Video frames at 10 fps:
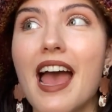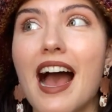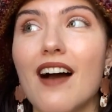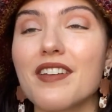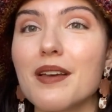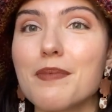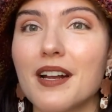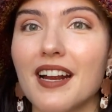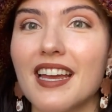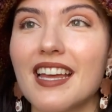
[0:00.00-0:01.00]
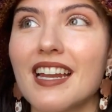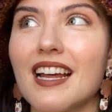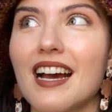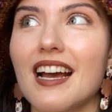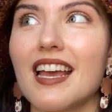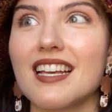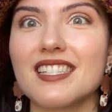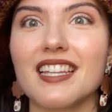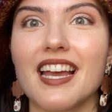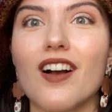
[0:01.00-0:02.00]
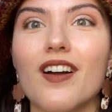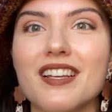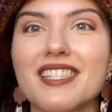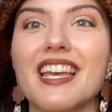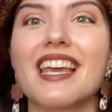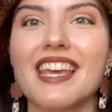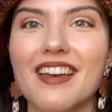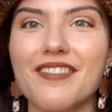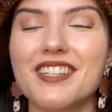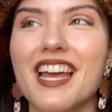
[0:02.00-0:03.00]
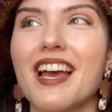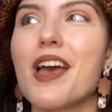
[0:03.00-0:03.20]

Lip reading: Having a period is like honestly a gift.